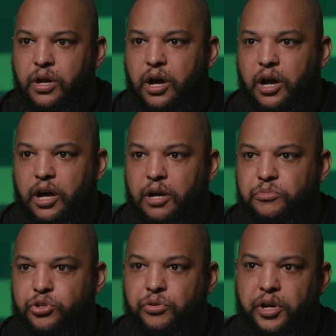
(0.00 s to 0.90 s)

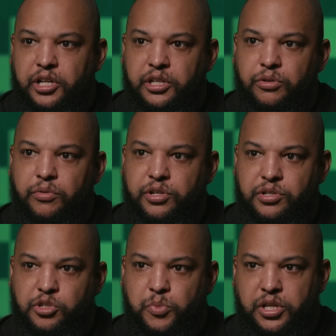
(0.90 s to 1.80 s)
Ukrainian or
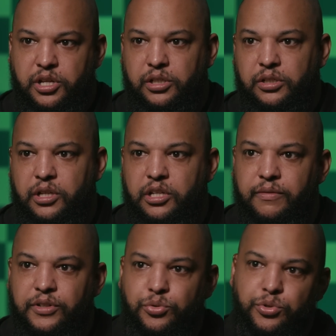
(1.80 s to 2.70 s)
Russian-speaking
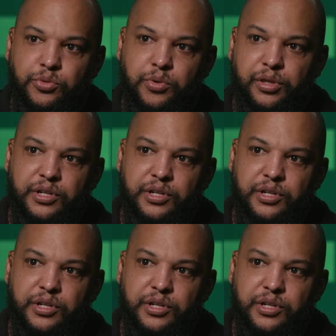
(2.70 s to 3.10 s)
individuals with